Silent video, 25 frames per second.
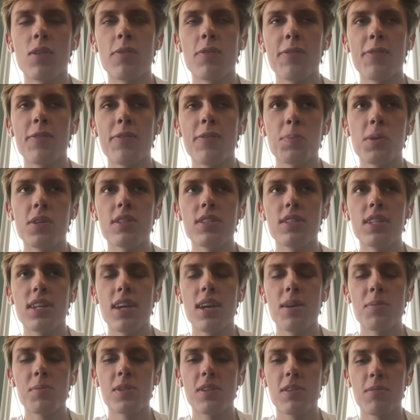first person that
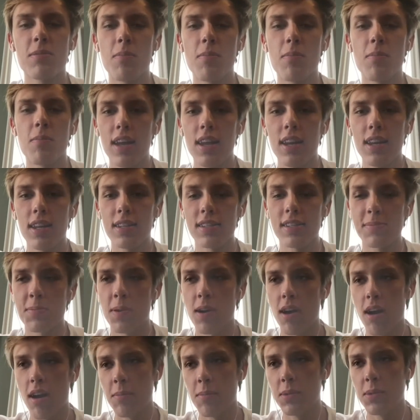comes to mind is
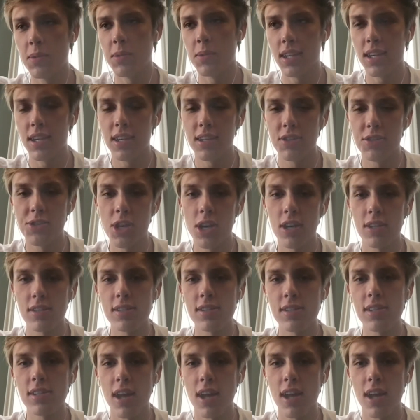probably John
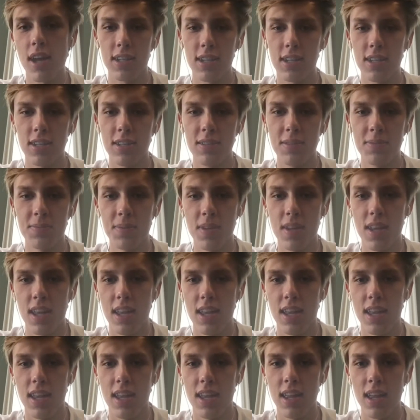Stockton.
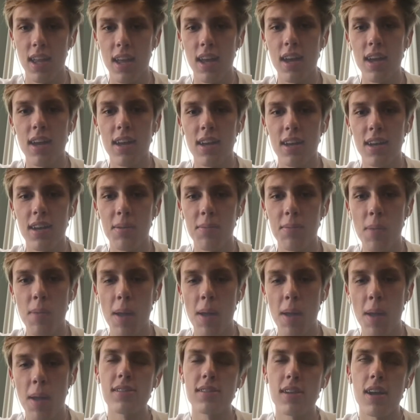I
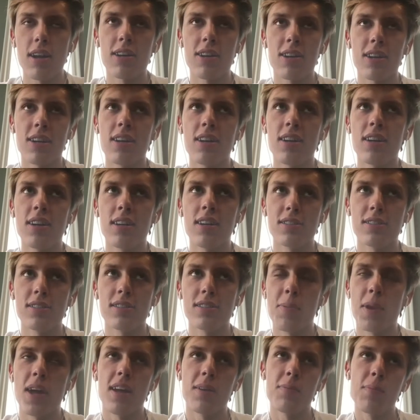play soccer, so
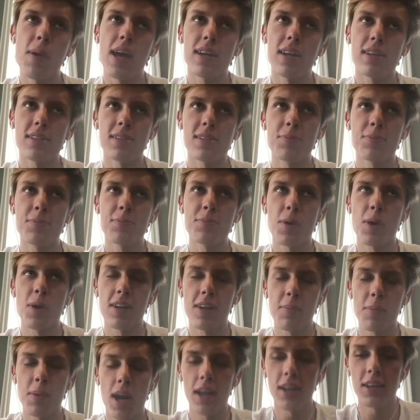I'm not a basketball
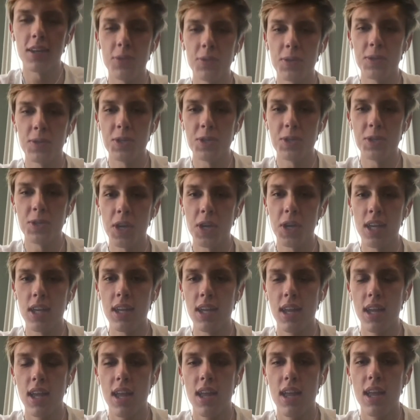player, but I do enjoy
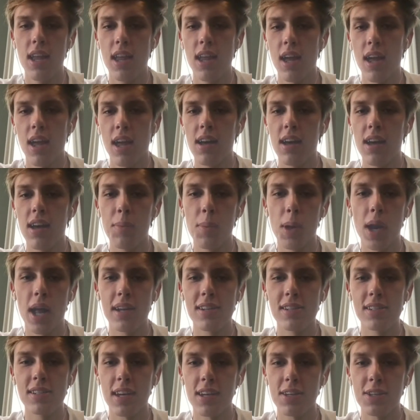it. And I
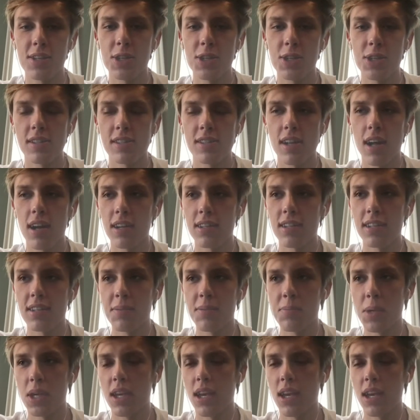just like John Stockton
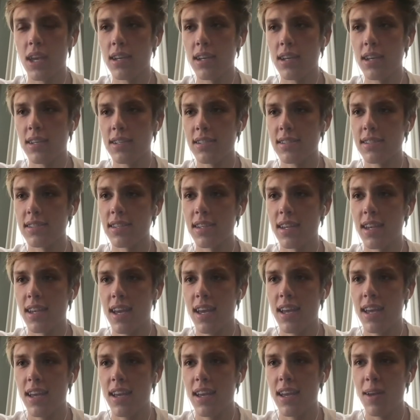because
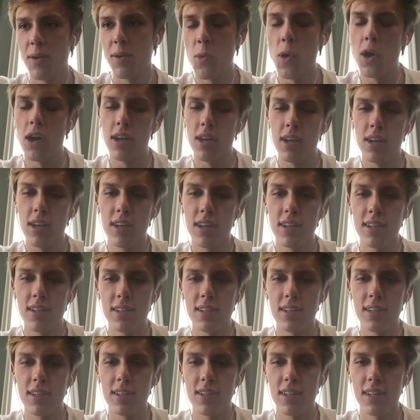one,
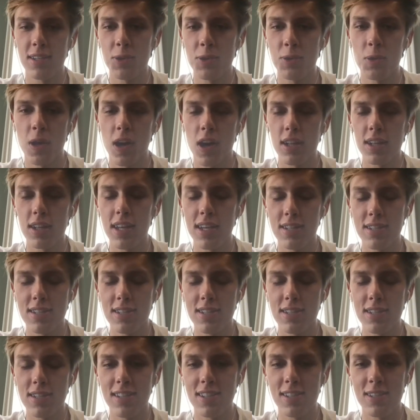he's a Utah
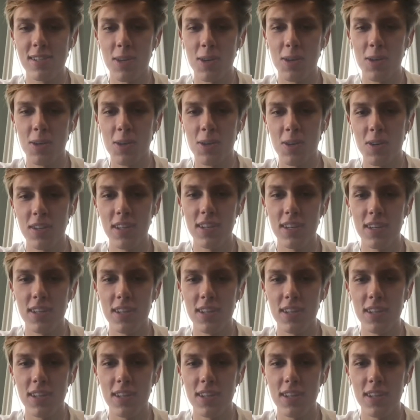legend, so